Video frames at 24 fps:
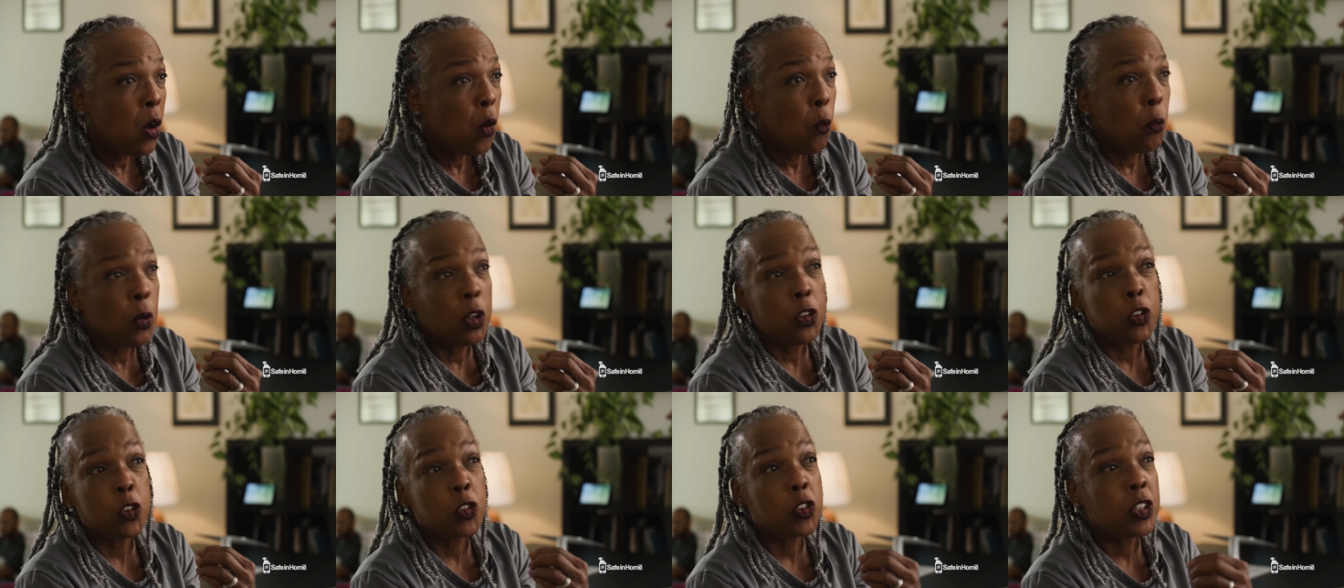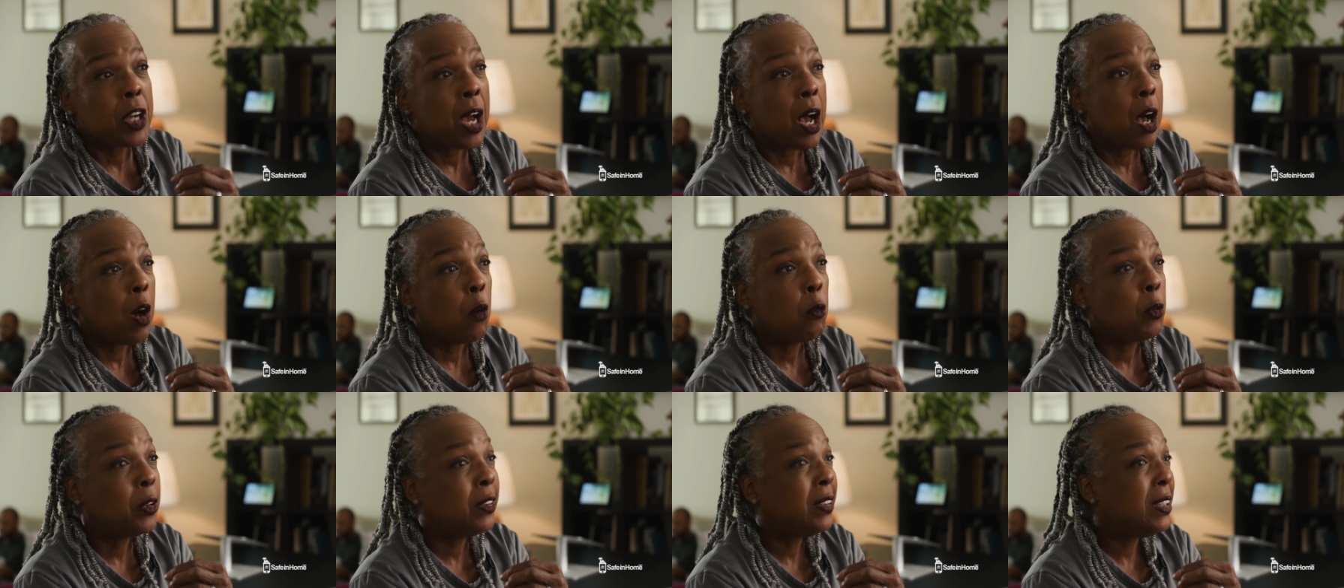what your
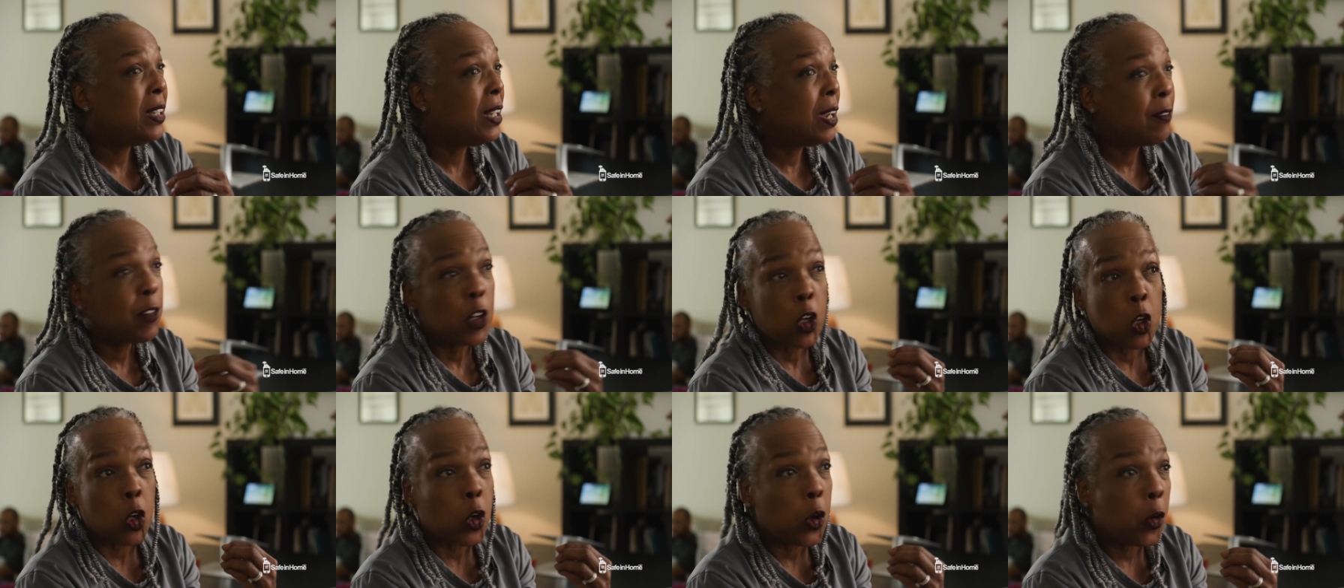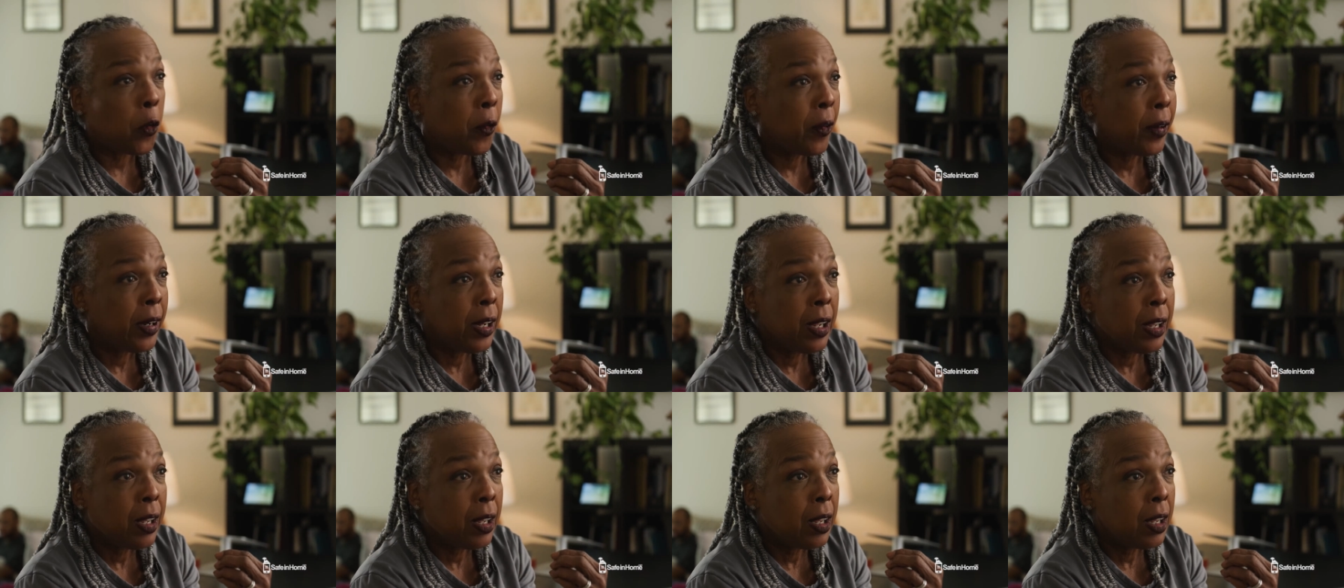child will never learn,
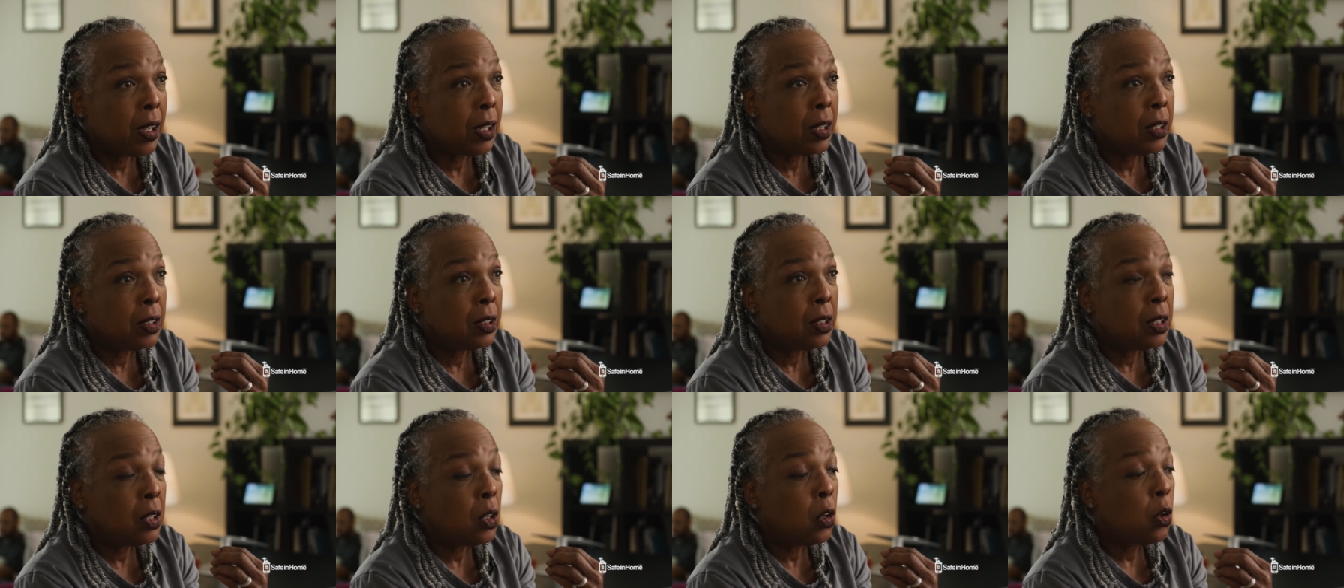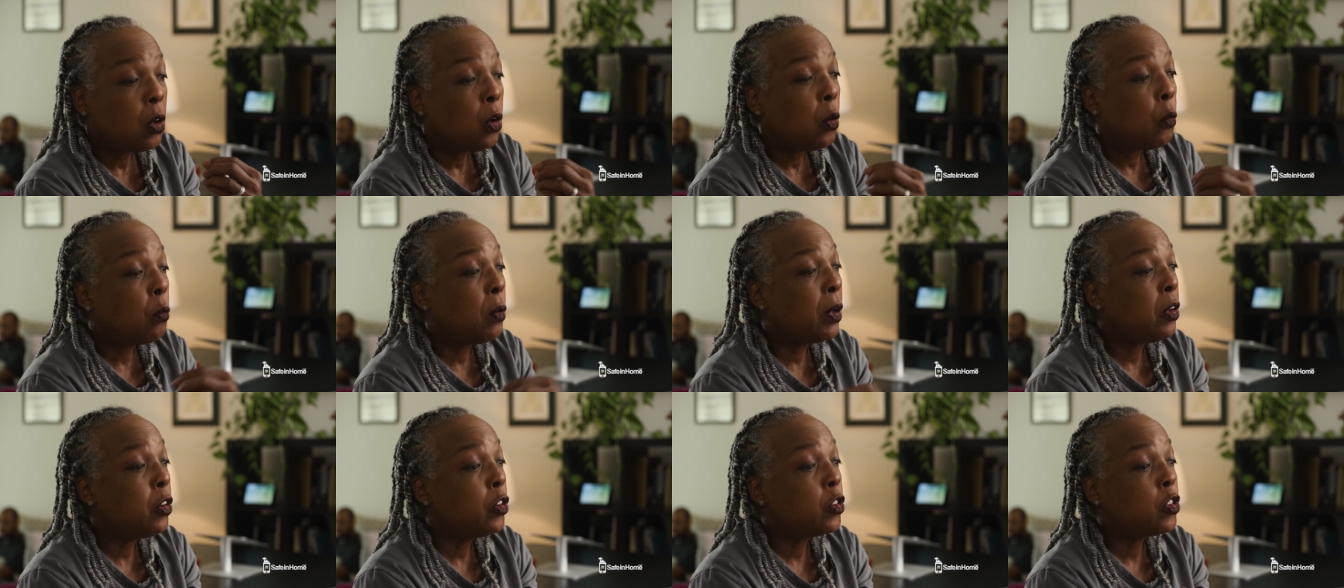
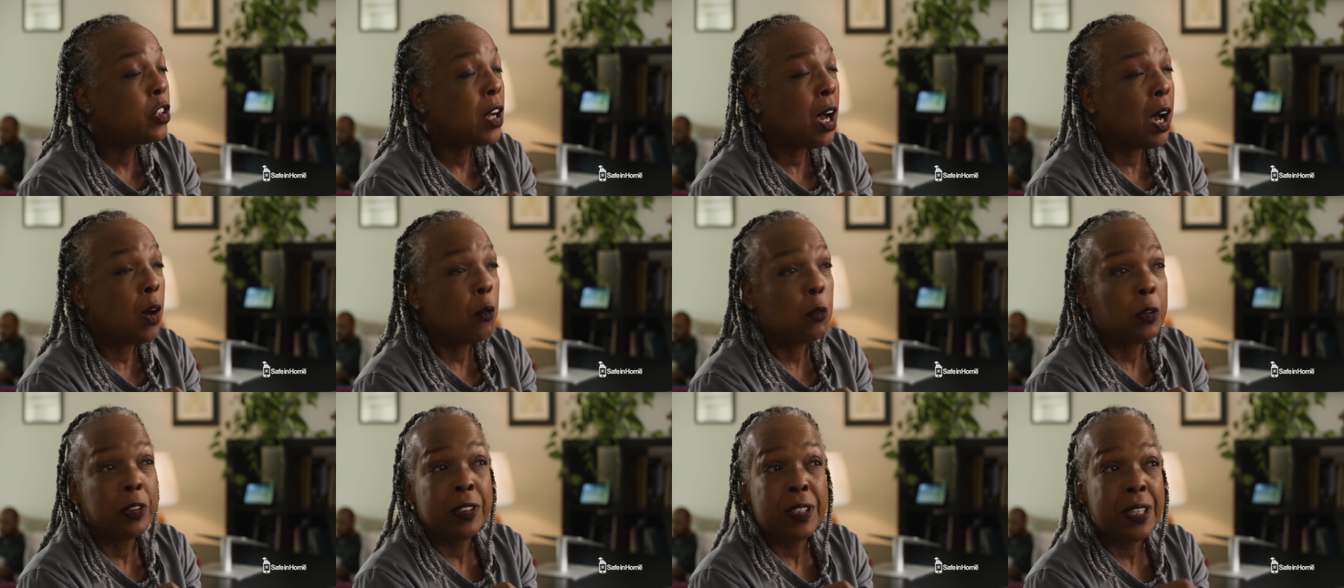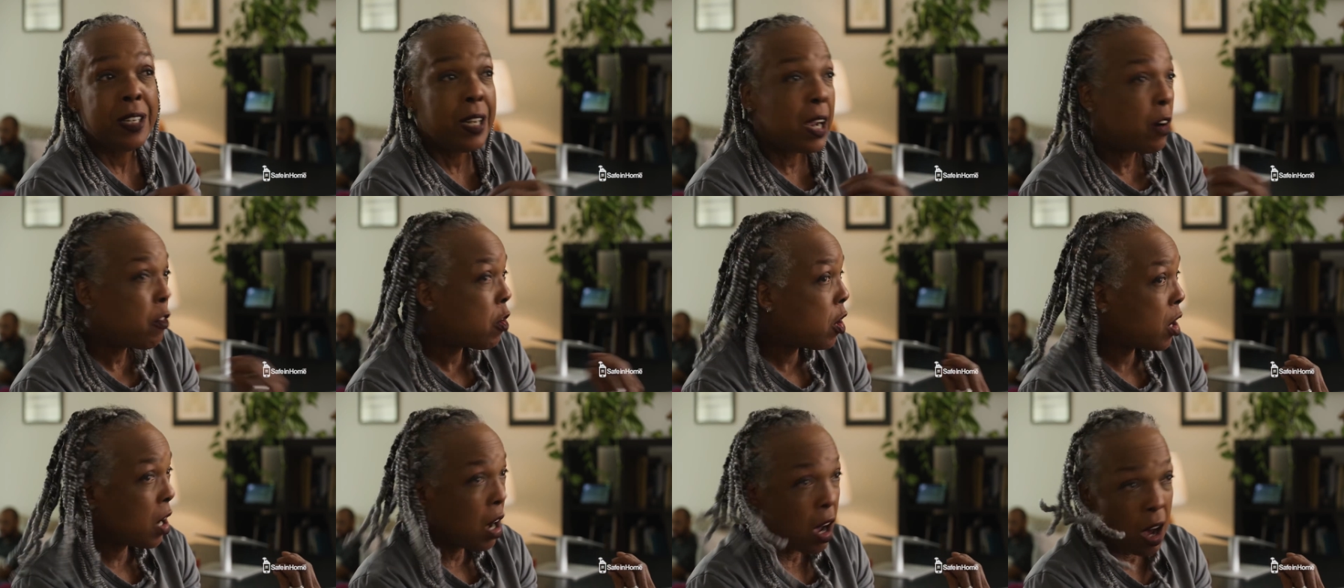what your child will
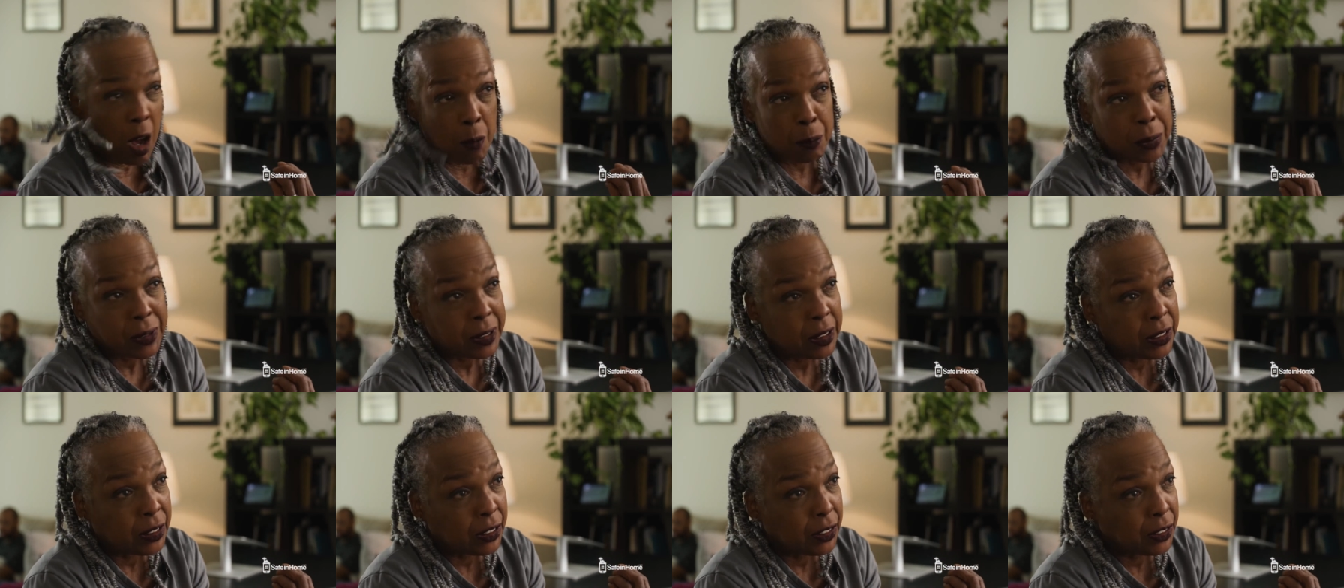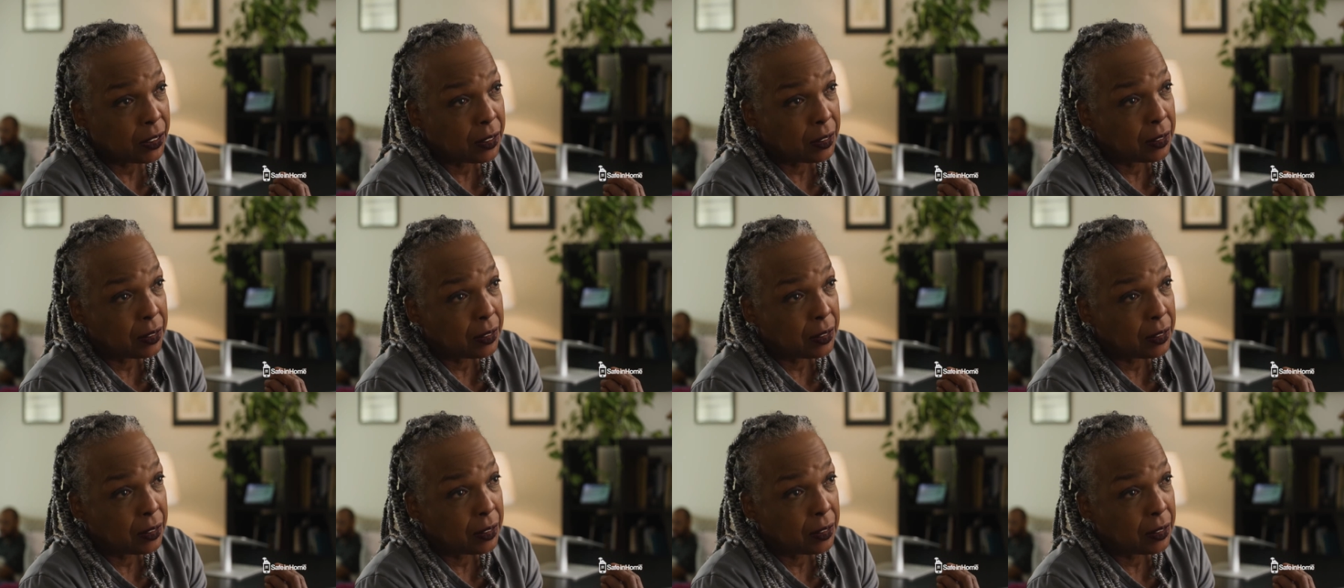never accomplish,